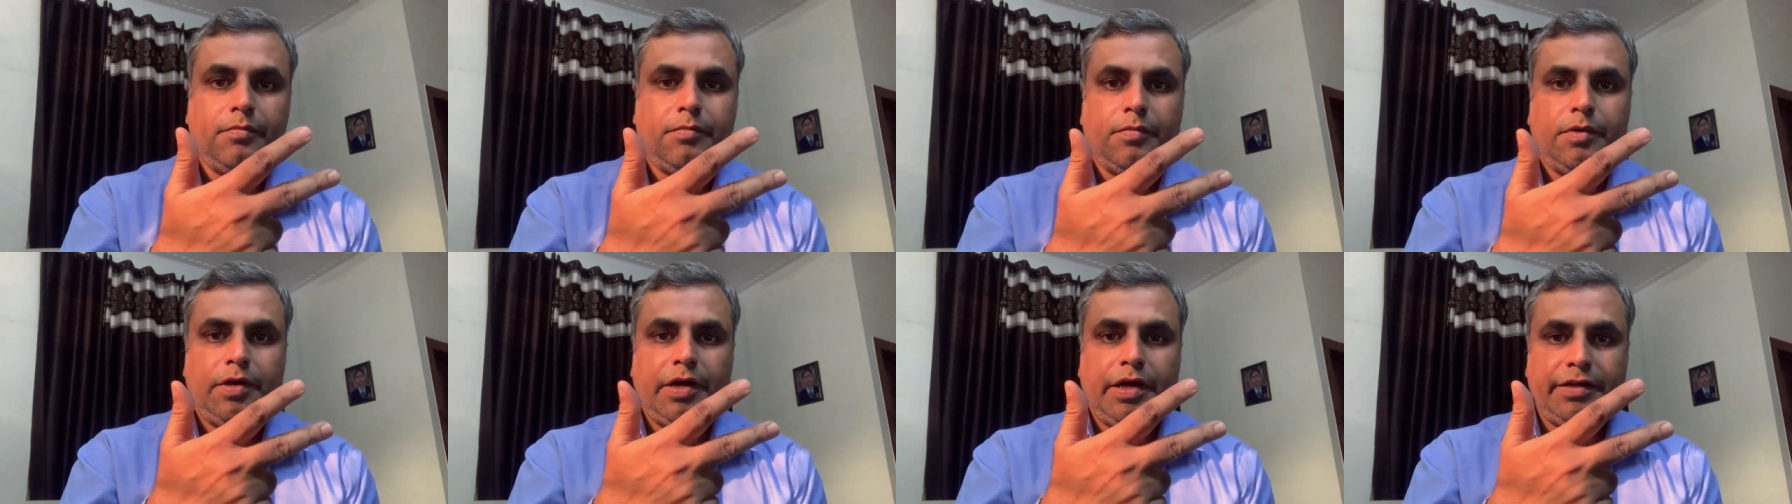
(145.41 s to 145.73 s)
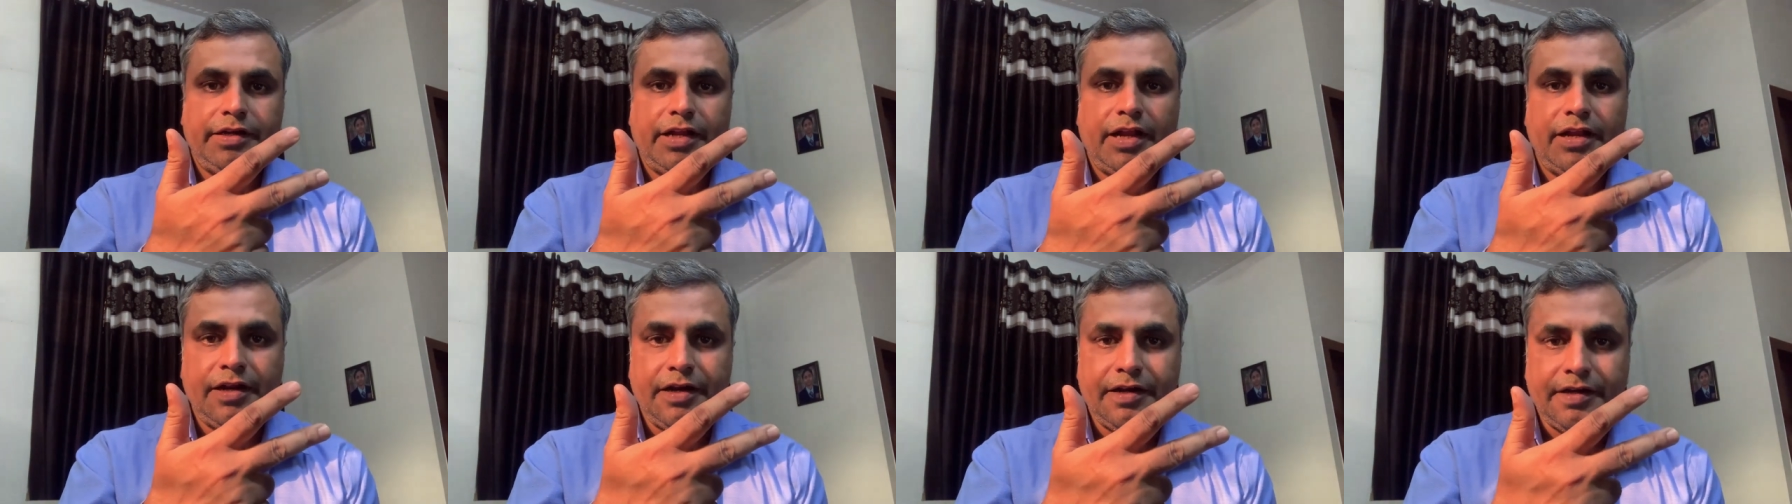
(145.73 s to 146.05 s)

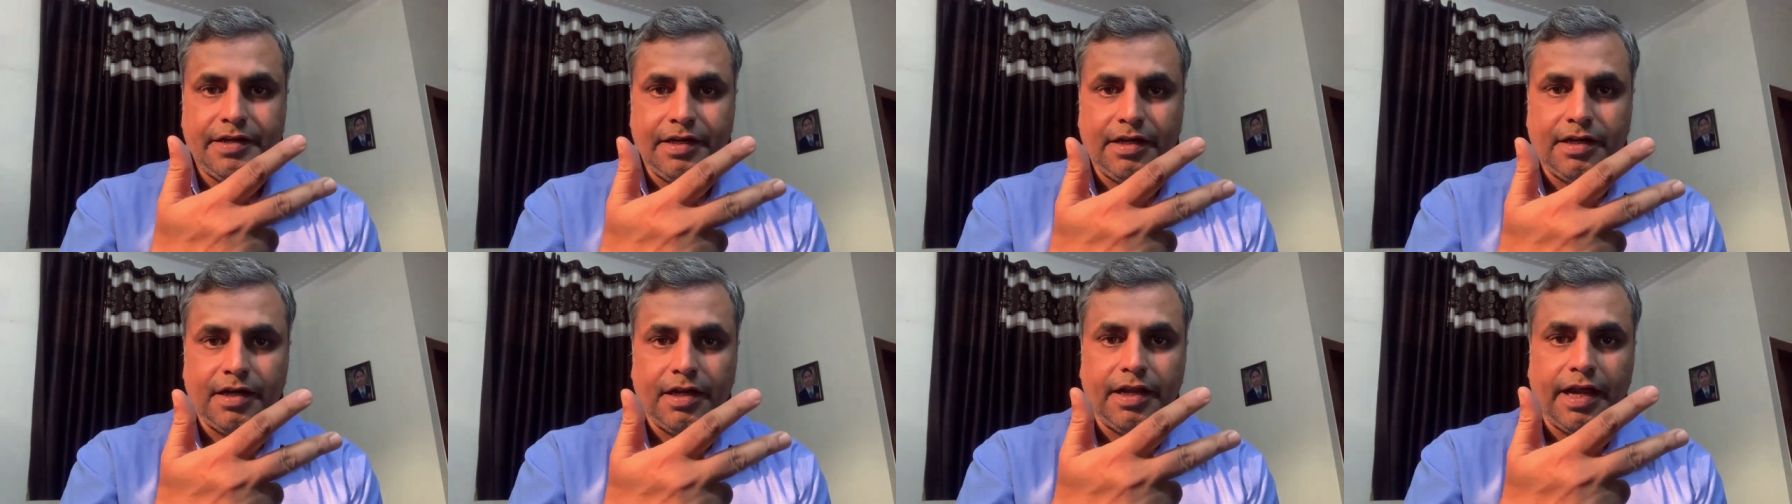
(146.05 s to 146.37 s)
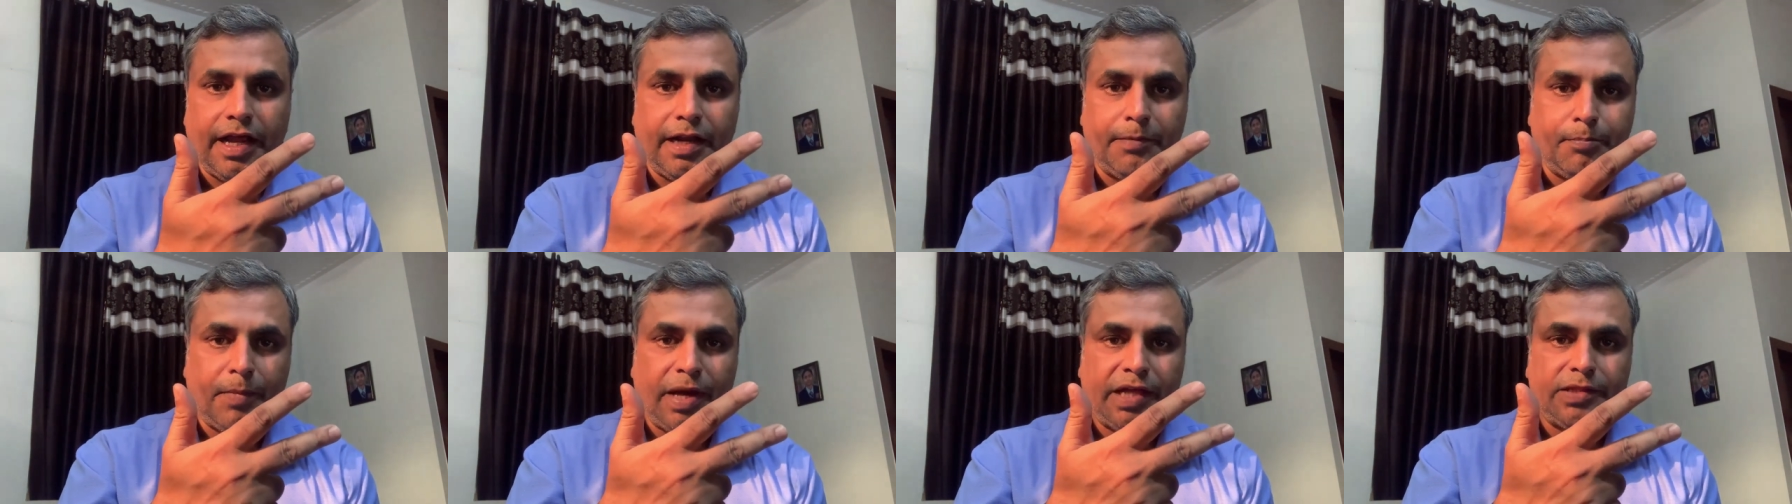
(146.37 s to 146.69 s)
analytical and
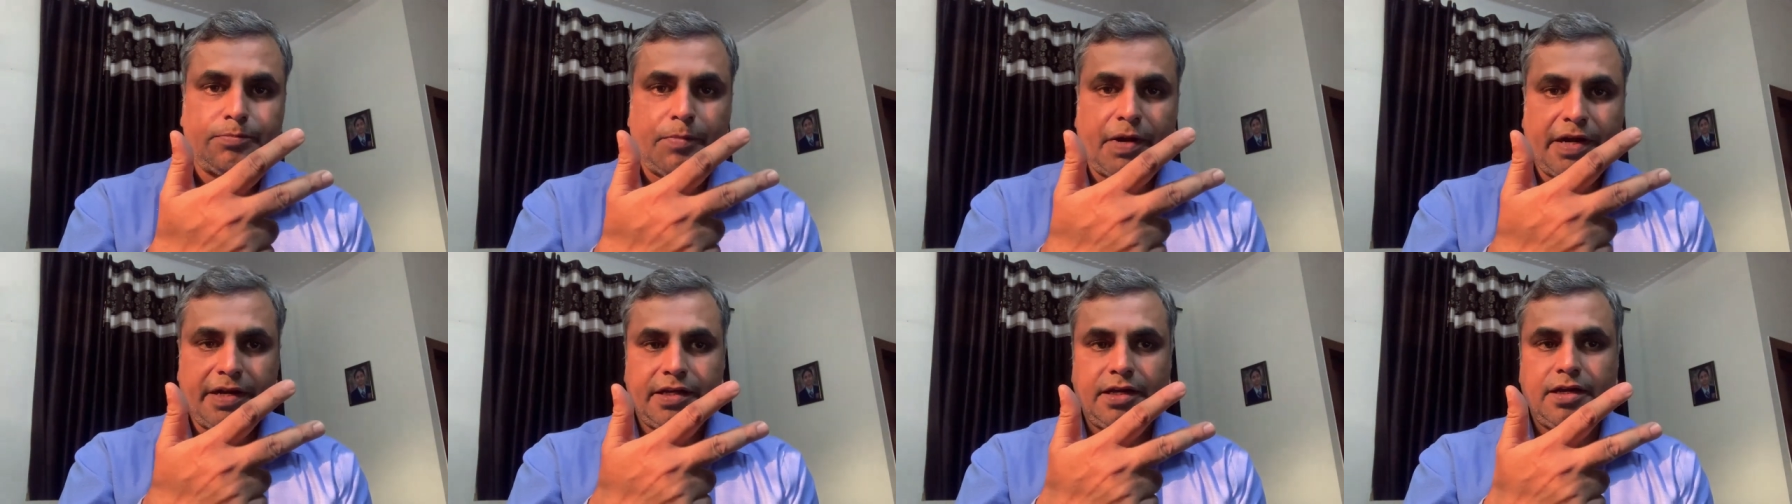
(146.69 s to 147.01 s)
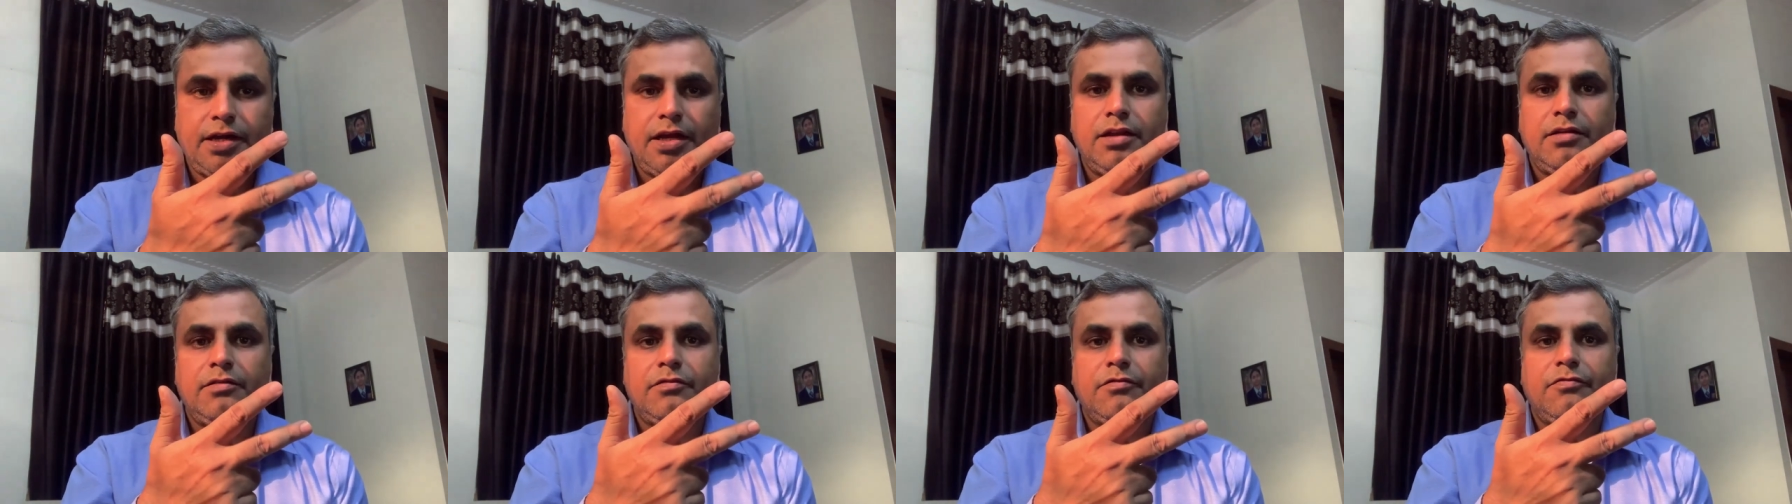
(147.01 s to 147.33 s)
mathematical